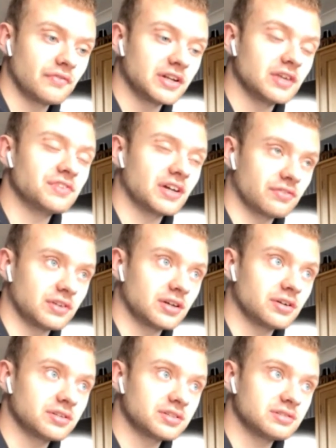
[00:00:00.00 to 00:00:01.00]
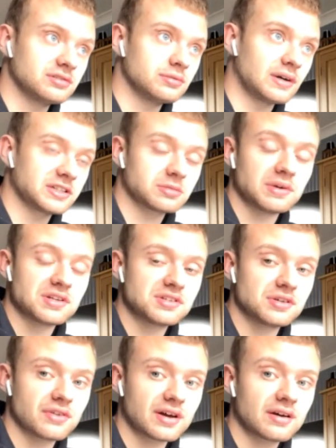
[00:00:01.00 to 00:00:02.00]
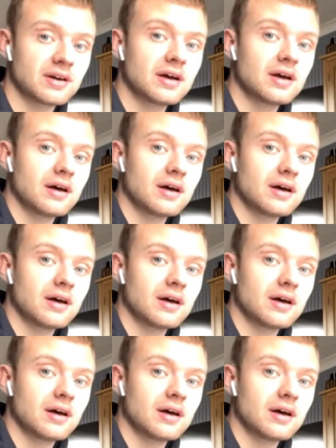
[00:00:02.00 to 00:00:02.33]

then you've definitely got to ask me to do that.